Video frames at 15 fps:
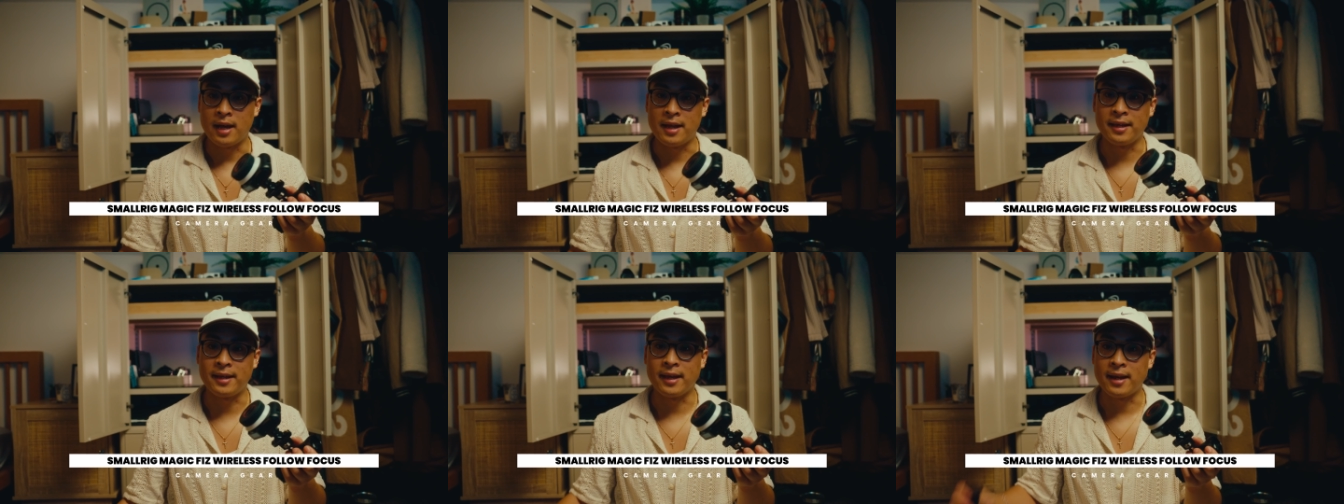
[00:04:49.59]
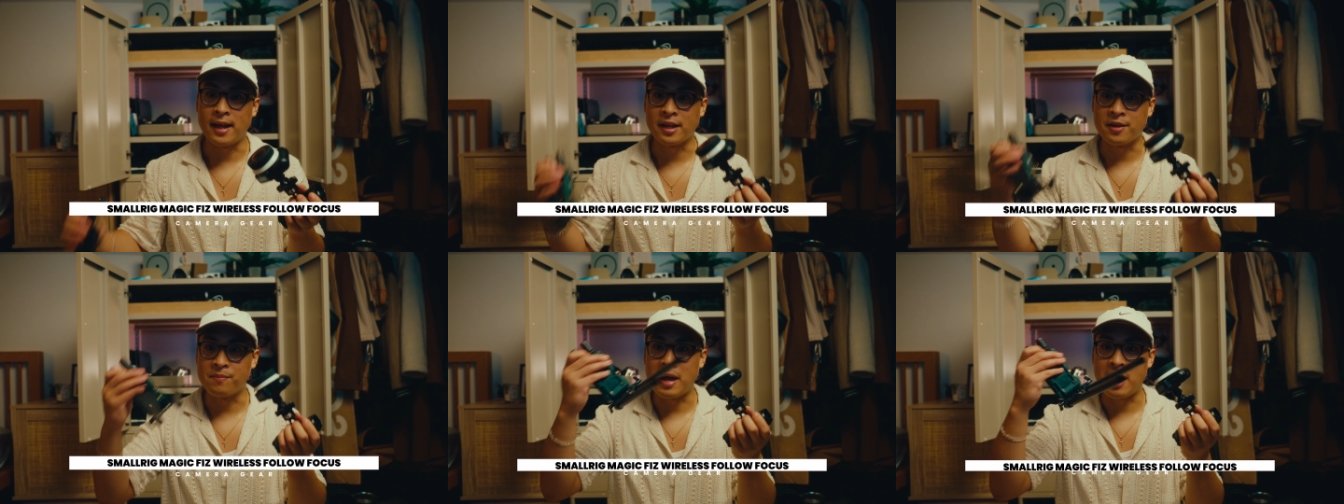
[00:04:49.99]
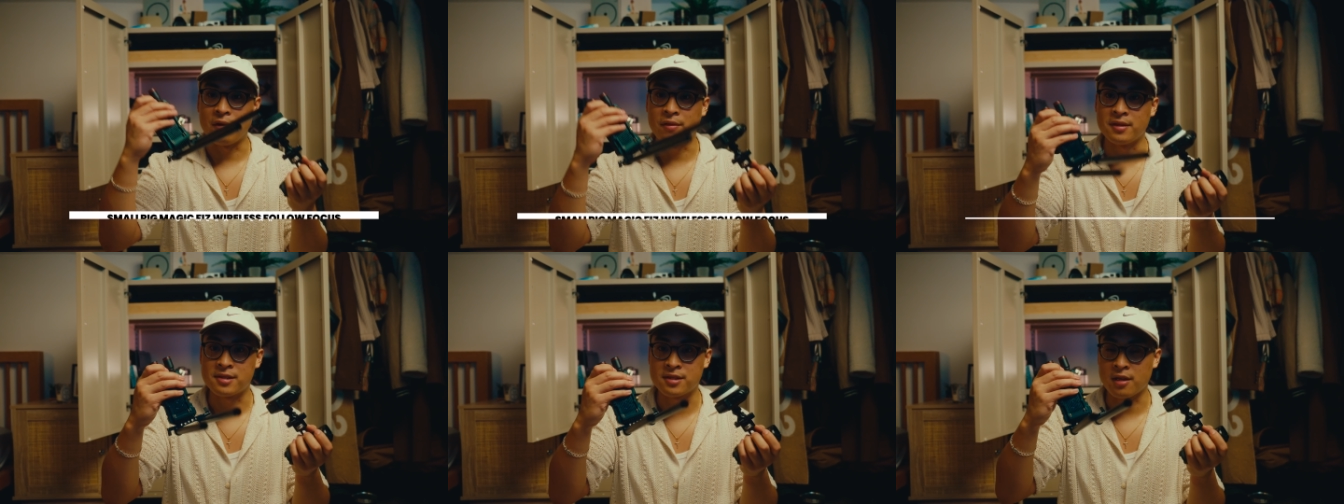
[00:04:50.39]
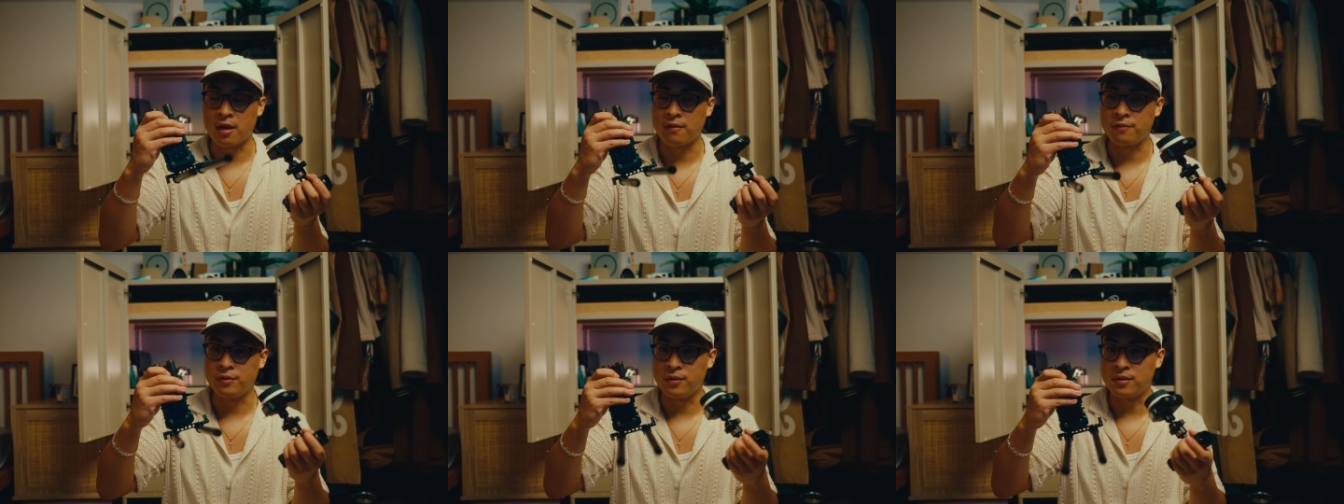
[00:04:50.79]
And again, I can power this
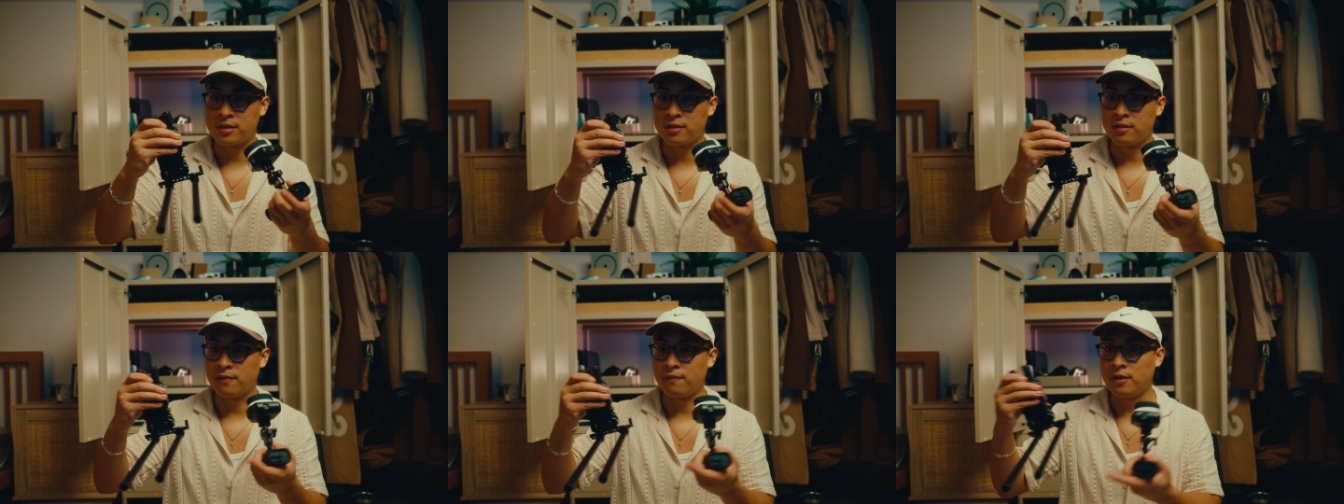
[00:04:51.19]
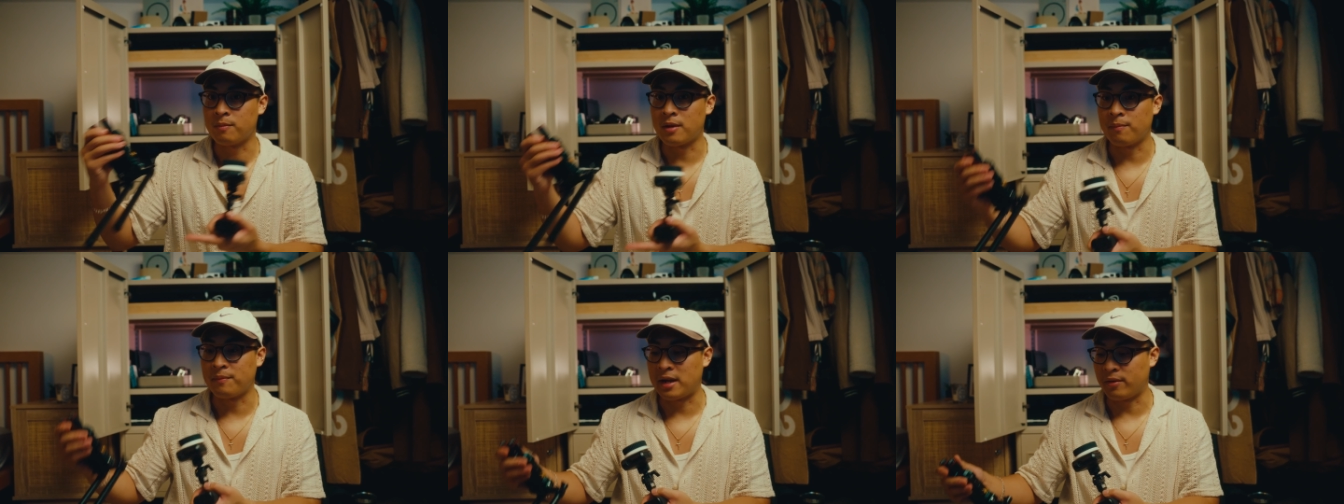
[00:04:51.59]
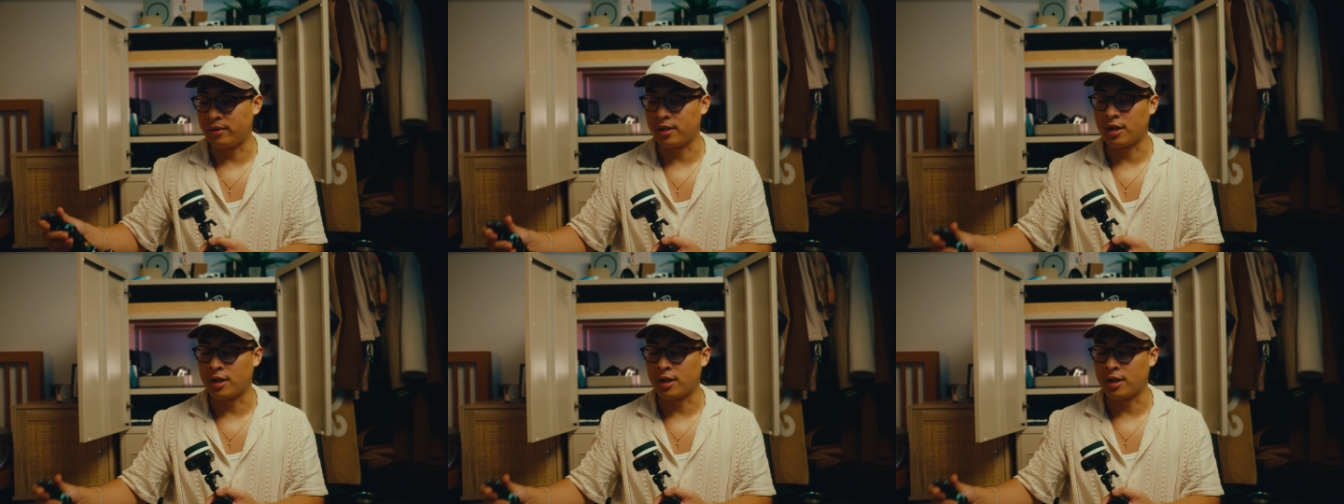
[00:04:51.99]
stuff using the V-mount battery